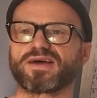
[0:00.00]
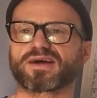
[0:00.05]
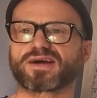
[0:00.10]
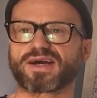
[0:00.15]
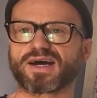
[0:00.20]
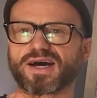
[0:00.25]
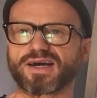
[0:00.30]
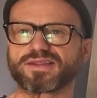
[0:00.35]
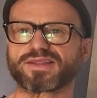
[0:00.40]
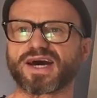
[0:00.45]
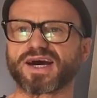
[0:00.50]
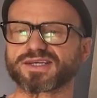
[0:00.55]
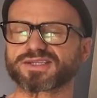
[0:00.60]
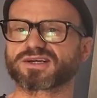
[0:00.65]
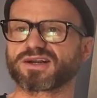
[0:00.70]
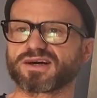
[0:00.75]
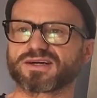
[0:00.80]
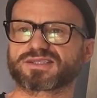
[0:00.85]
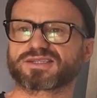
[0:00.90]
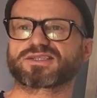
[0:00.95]
Okay, that is
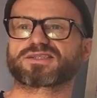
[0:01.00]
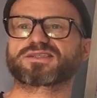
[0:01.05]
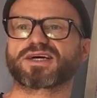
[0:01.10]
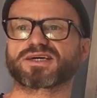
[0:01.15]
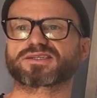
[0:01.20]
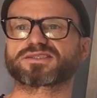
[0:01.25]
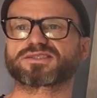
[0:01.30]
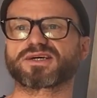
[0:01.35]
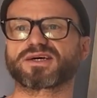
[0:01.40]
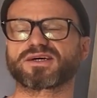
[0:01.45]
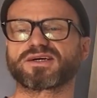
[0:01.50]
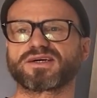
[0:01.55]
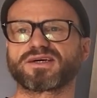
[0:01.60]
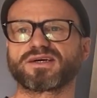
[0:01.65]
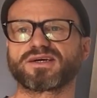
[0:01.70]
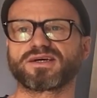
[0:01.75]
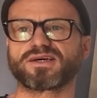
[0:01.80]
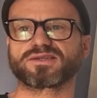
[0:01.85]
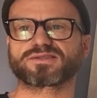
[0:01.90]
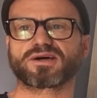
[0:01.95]
classed as texture.
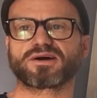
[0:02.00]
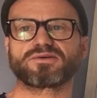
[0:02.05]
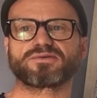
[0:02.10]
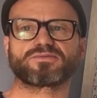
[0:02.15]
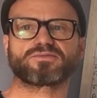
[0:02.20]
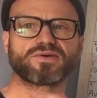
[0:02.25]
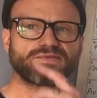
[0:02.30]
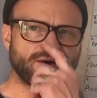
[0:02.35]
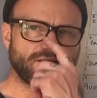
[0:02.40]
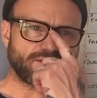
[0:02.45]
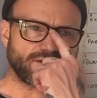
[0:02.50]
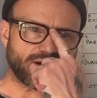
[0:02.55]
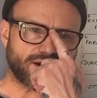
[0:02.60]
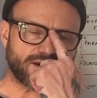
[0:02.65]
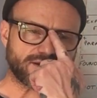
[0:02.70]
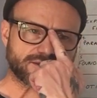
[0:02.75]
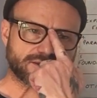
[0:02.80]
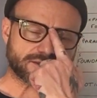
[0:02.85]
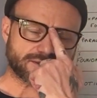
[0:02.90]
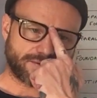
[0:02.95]
So with our
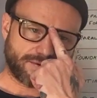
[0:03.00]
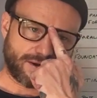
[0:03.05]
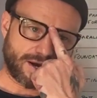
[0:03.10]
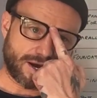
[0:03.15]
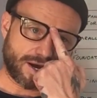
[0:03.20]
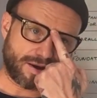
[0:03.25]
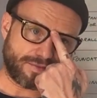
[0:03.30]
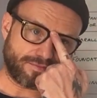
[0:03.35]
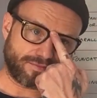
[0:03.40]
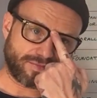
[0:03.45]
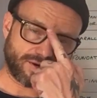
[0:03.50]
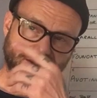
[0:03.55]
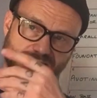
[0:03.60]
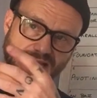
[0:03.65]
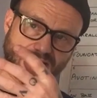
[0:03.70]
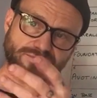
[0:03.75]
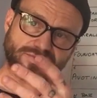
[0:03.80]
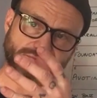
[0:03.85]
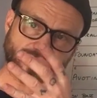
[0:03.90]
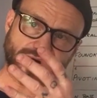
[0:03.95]
eyes,
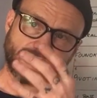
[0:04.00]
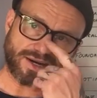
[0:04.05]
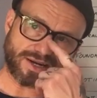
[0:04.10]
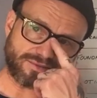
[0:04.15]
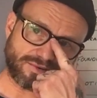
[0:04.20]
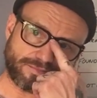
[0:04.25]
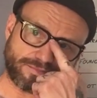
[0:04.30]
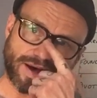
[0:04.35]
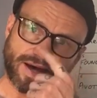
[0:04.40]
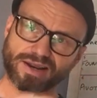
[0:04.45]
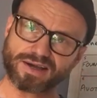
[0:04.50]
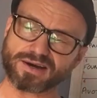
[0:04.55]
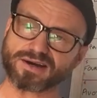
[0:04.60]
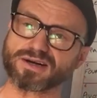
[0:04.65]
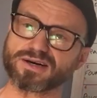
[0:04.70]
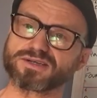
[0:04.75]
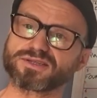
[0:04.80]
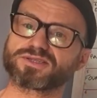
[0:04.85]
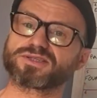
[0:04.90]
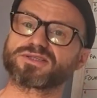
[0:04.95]
again with colour, with
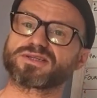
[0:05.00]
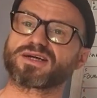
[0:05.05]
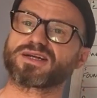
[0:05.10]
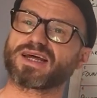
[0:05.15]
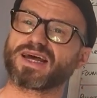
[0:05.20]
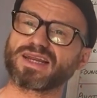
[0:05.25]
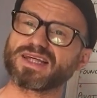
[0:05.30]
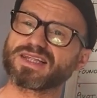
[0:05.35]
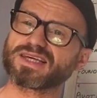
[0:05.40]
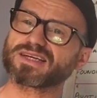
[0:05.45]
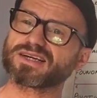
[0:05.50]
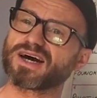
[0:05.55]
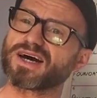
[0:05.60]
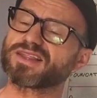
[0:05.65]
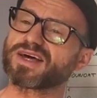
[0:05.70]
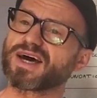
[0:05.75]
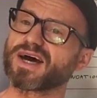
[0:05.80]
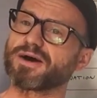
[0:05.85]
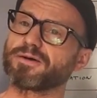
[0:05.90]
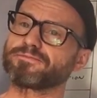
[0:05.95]
balayage and anything
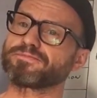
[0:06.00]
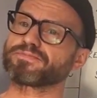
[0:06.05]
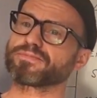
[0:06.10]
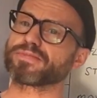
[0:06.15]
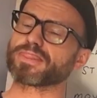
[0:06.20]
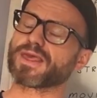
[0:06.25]
like that,